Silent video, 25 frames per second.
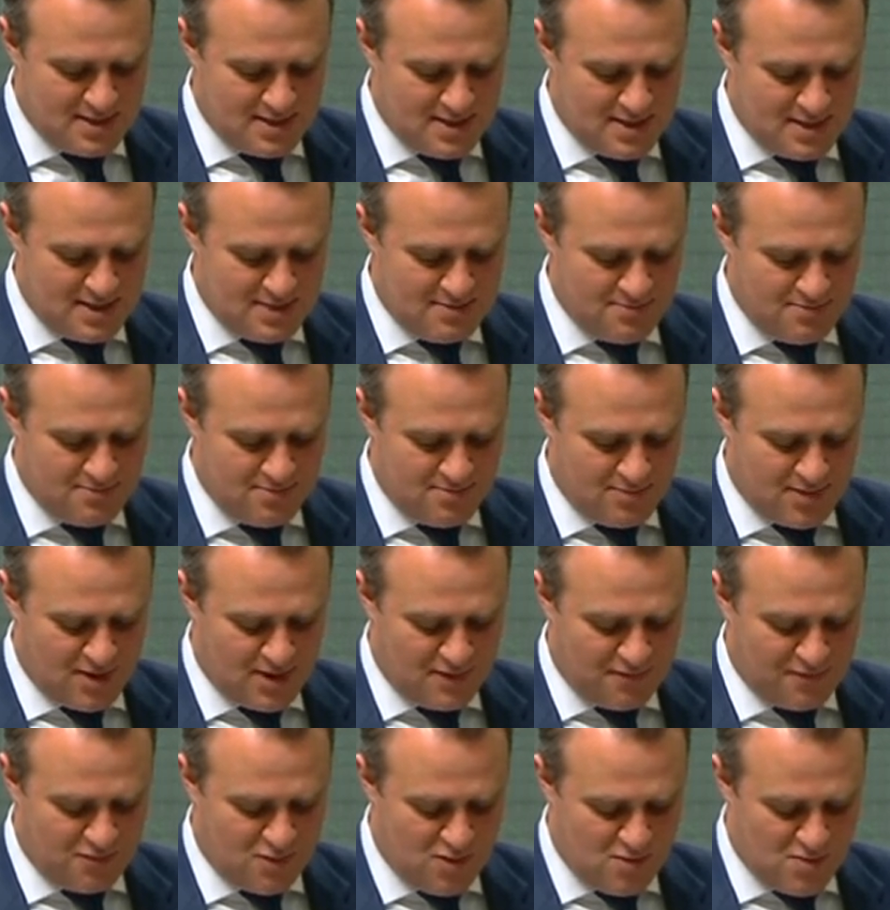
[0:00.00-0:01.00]
in my
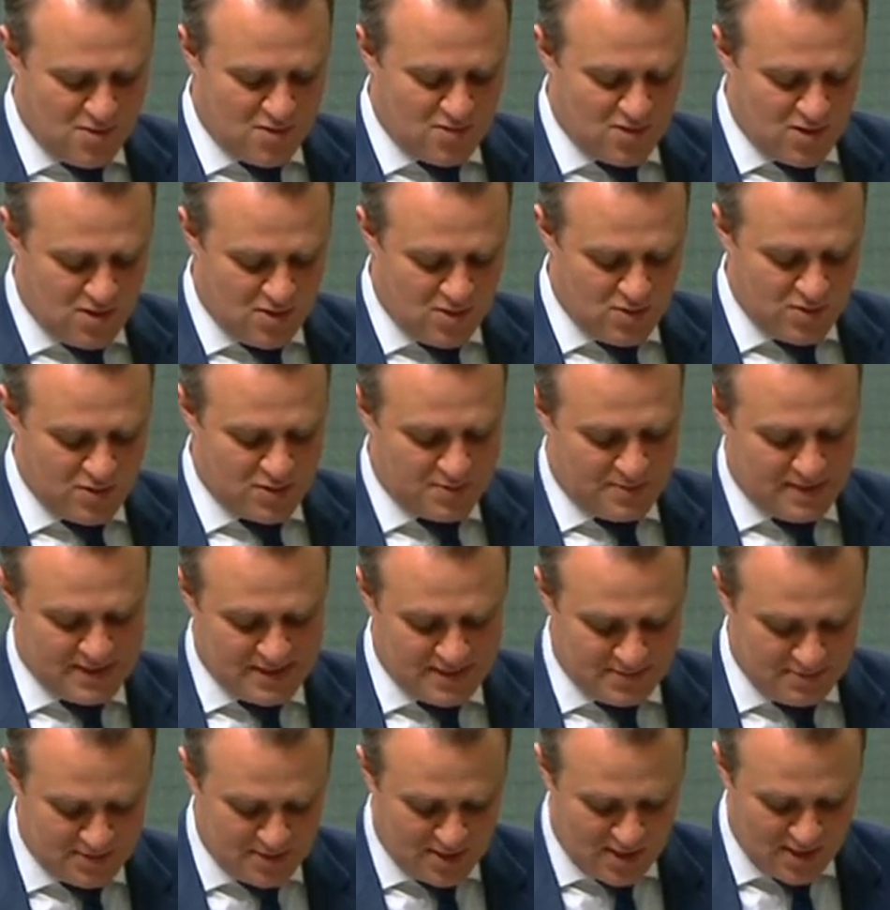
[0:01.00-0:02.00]
former role who spent
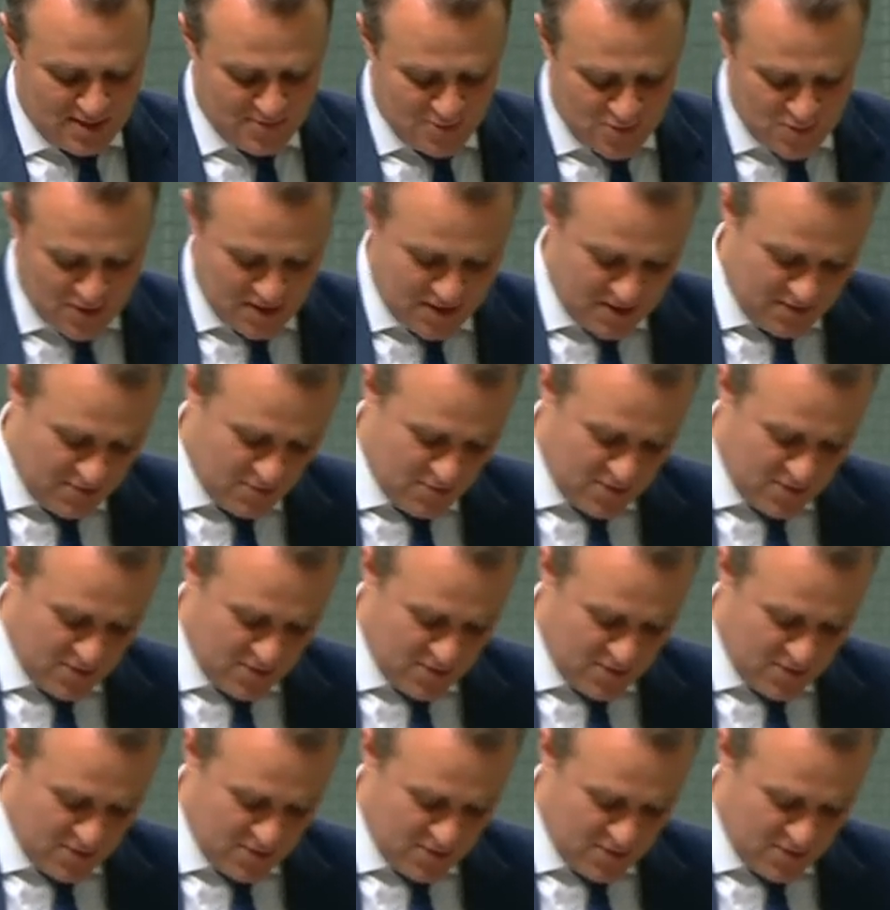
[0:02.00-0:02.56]
some time working